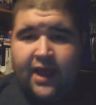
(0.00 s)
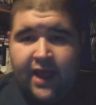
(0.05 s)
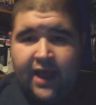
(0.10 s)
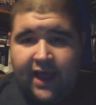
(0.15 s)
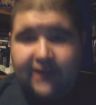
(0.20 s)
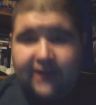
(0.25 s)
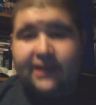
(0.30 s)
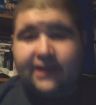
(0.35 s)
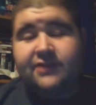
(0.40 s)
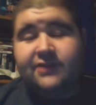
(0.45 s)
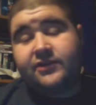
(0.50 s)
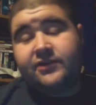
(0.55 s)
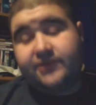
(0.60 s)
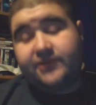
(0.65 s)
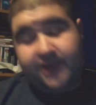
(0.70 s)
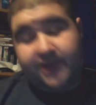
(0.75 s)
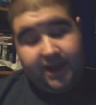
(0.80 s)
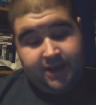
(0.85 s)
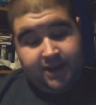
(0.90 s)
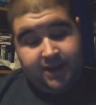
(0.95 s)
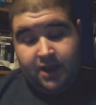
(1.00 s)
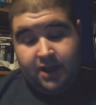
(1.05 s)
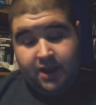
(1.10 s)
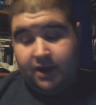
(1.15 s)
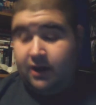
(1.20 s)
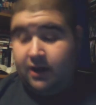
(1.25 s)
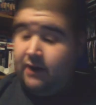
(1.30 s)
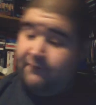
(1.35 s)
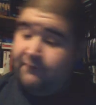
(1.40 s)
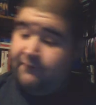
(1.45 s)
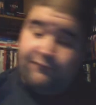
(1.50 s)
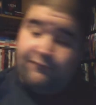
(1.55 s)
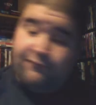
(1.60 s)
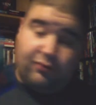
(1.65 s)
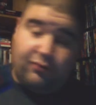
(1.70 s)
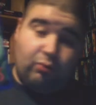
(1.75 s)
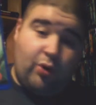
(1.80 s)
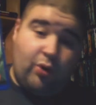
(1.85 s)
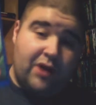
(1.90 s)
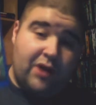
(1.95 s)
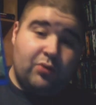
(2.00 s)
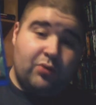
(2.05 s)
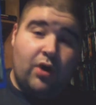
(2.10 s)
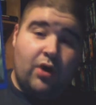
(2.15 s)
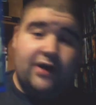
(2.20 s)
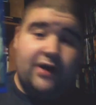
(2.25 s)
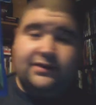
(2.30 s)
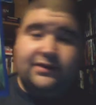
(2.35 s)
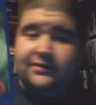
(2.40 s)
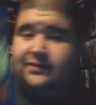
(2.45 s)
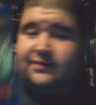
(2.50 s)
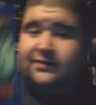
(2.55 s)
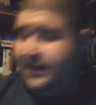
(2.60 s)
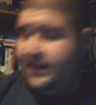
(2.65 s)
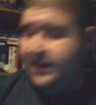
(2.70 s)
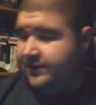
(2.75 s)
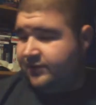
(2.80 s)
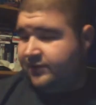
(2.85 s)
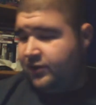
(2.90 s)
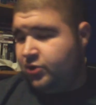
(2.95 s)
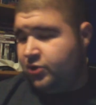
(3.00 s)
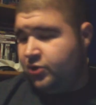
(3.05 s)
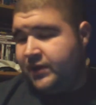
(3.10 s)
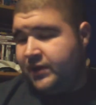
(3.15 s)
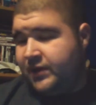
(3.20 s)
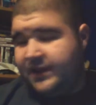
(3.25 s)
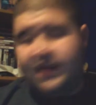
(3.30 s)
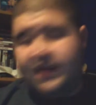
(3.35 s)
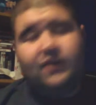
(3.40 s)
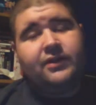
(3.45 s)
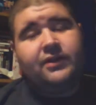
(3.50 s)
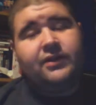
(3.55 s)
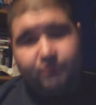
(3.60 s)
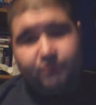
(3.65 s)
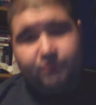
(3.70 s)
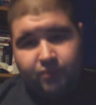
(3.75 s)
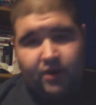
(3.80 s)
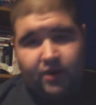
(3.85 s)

And let's just say, for what it was, you can tell it